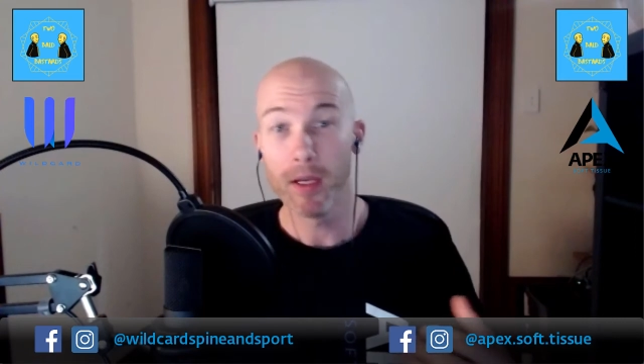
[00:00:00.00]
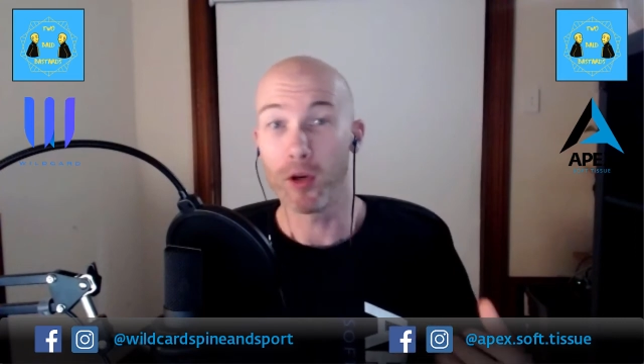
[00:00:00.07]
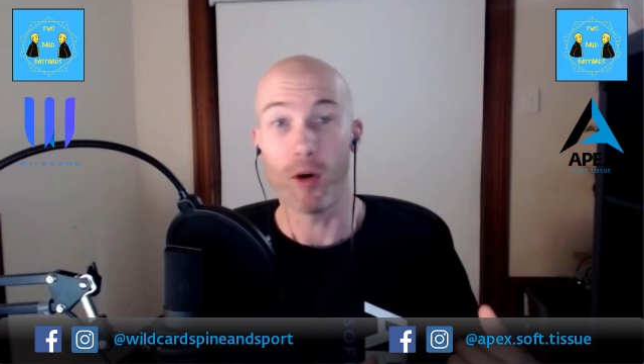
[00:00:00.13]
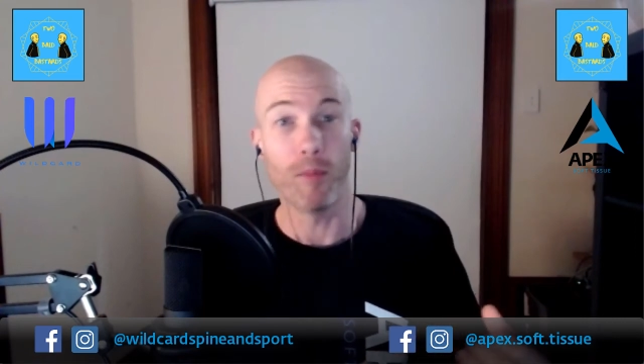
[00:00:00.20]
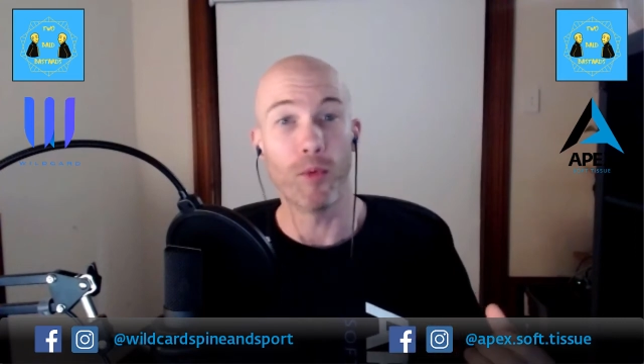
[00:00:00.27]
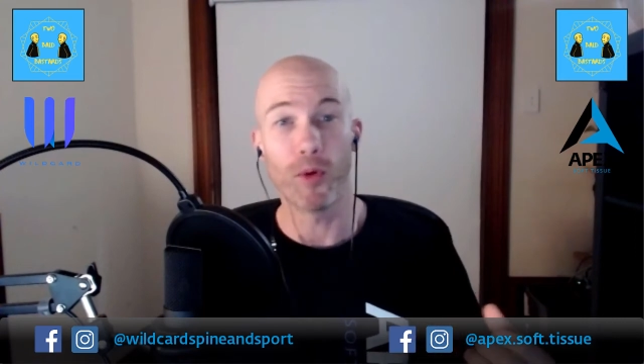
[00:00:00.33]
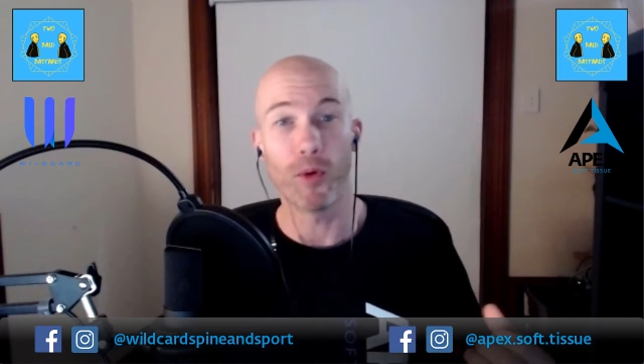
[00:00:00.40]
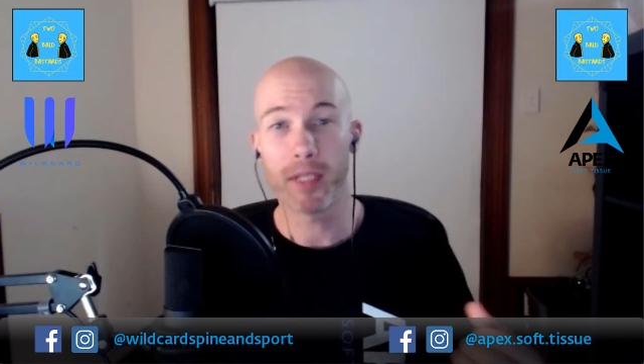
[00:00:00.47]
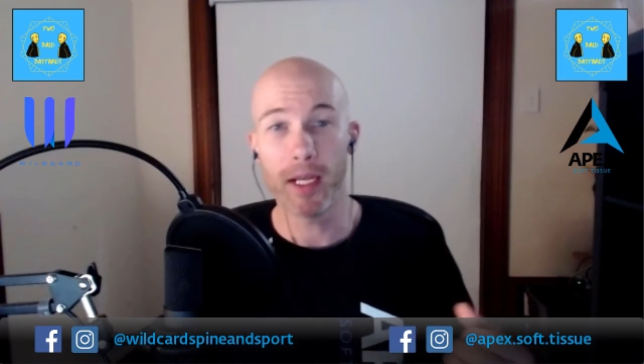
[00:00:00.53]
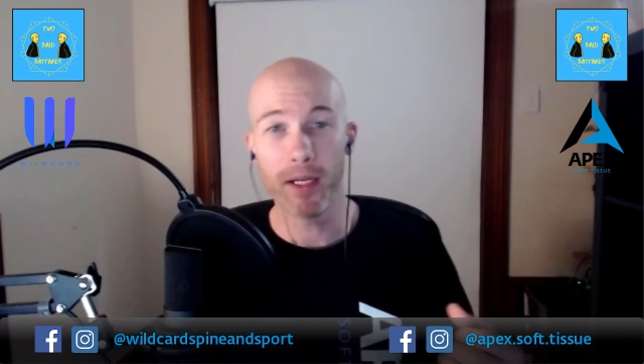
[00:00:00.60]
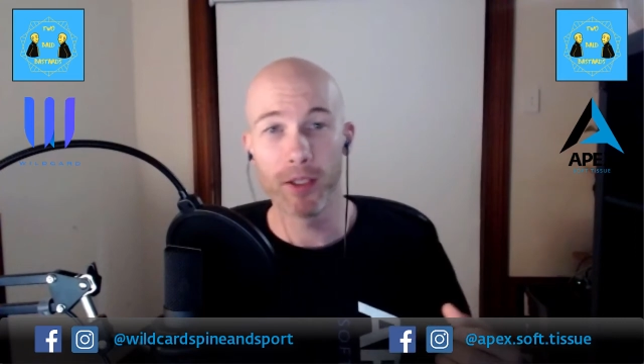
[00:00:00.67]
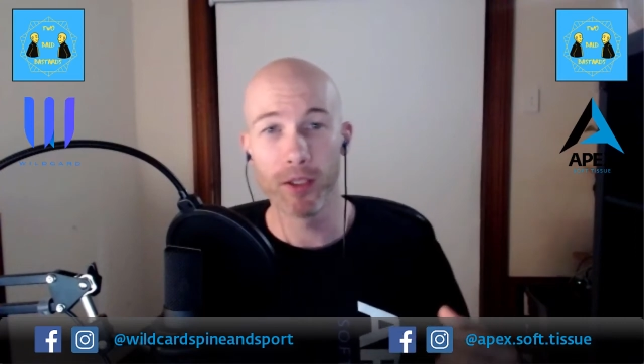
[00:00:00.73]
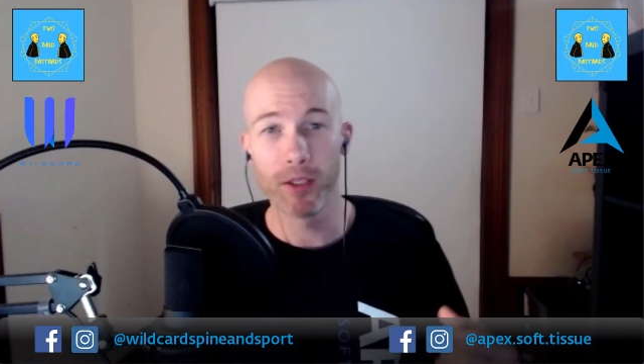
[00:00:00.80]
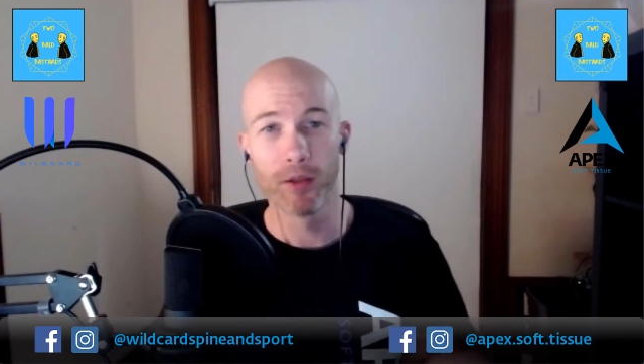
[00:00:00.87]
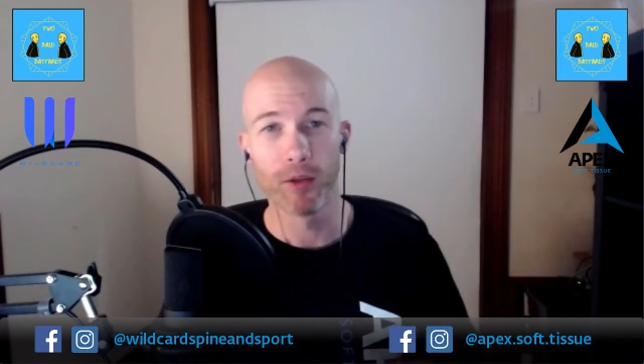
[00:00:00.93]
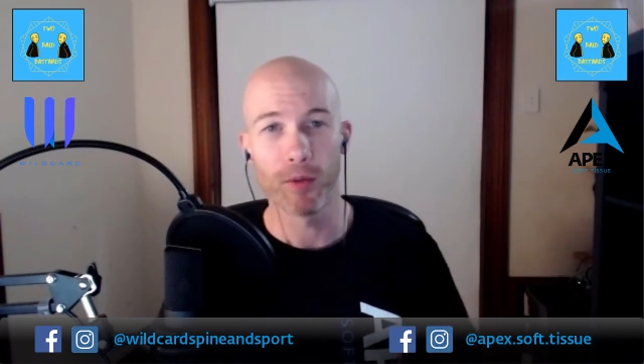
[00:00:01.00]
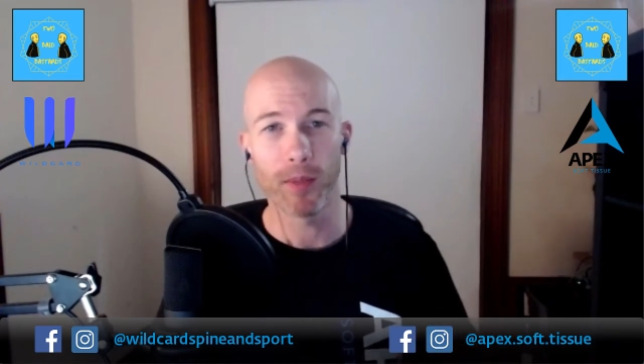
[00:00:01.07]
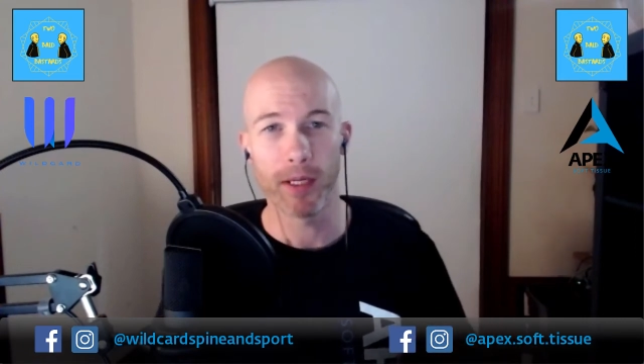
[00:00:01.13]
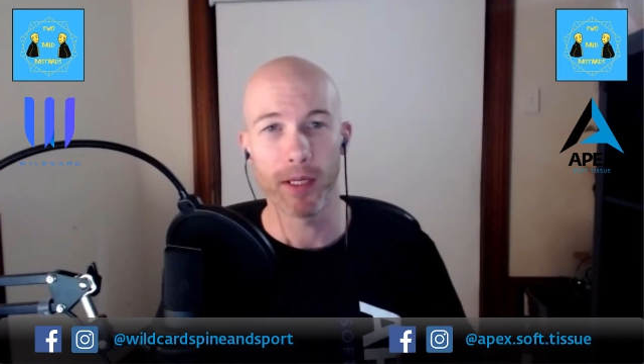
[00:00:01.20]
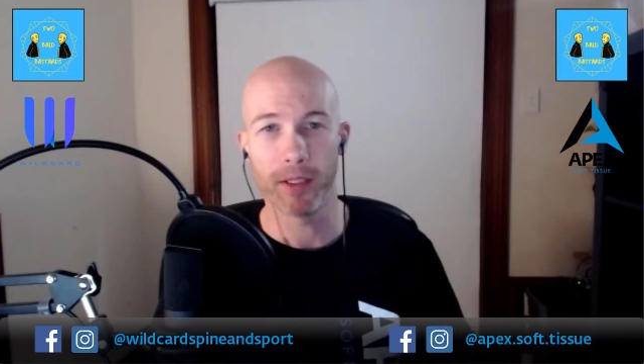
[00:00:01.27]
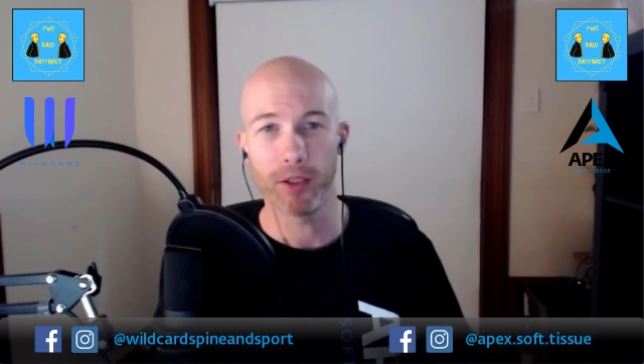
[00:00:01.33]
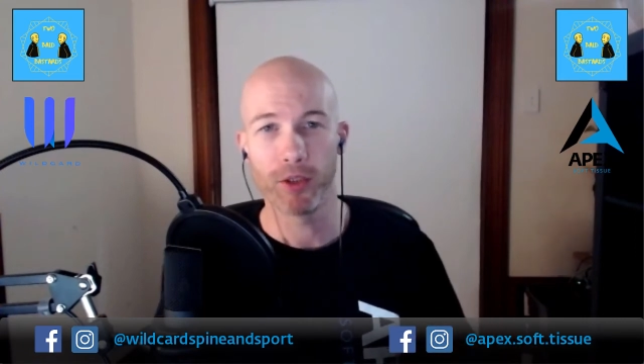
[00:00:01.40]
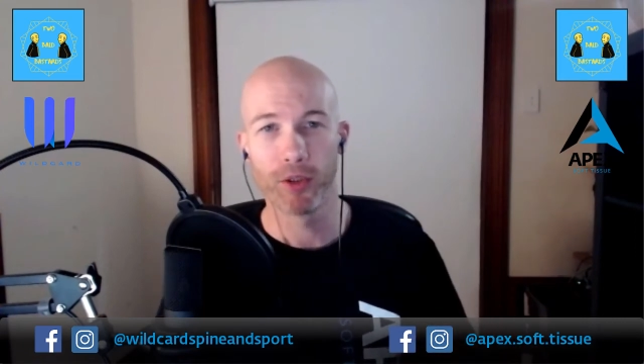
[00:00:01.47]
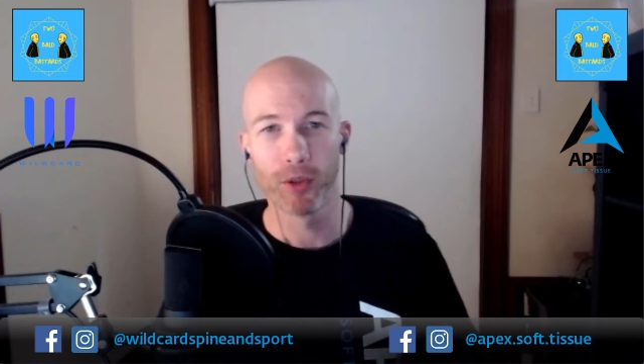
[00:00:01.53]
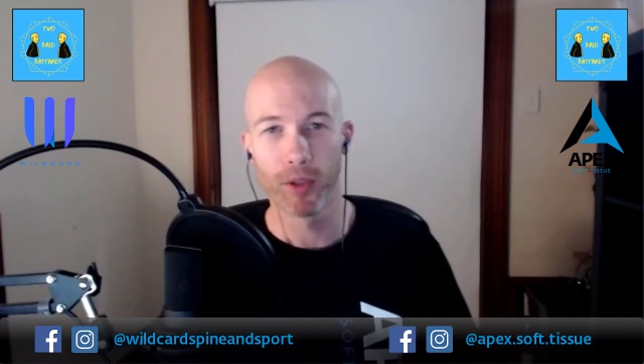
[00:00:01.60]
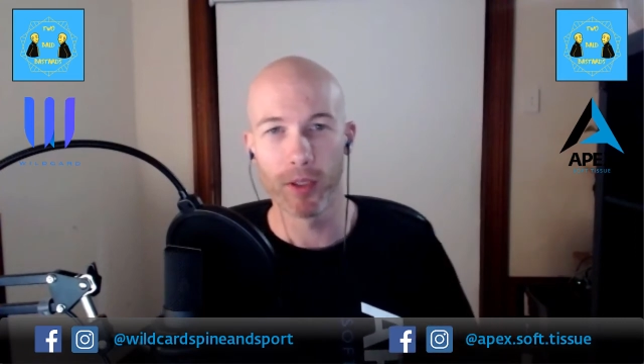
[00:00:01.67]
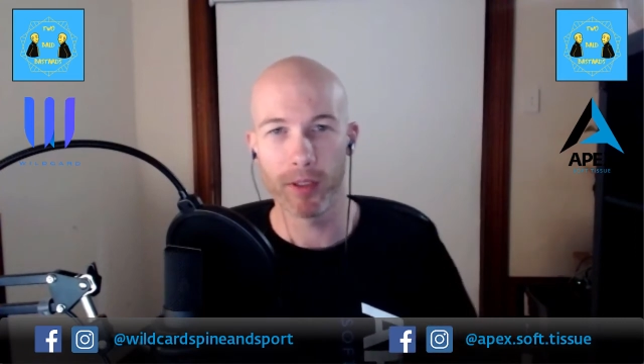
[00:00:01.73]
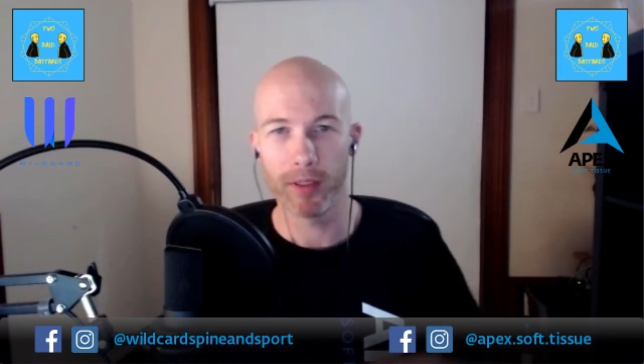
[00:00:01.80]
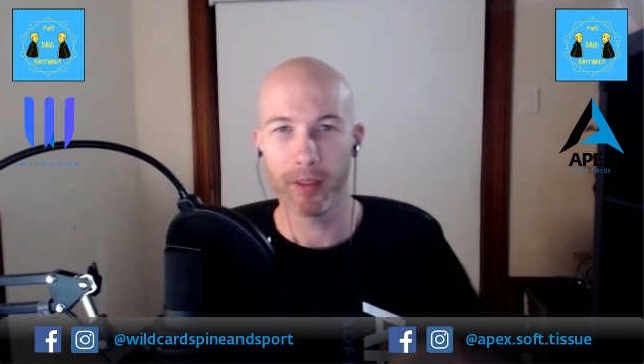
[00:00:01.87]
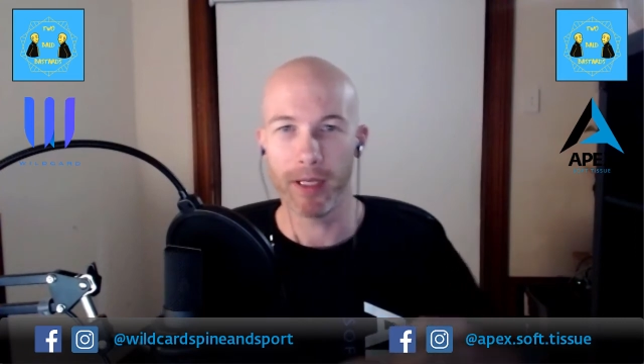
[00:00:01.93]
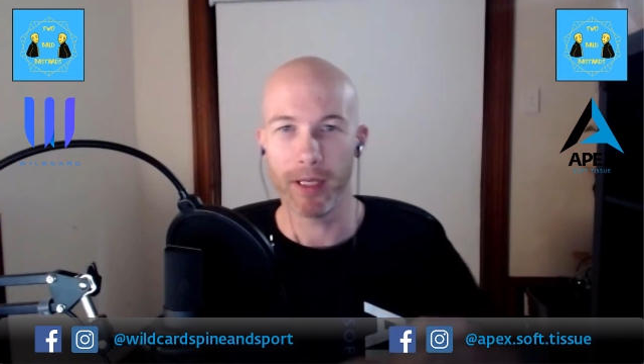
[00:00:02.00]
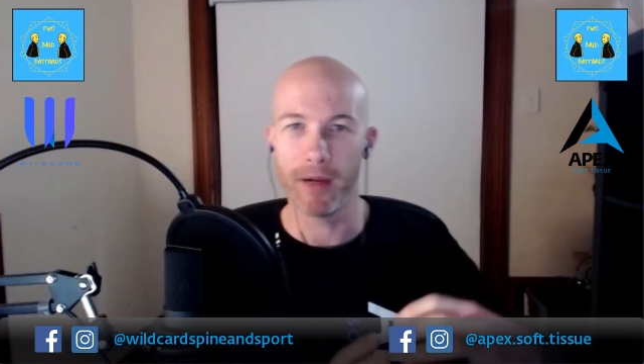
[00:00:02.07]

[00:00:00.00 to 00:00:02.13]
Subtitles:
got more tension or one that's short,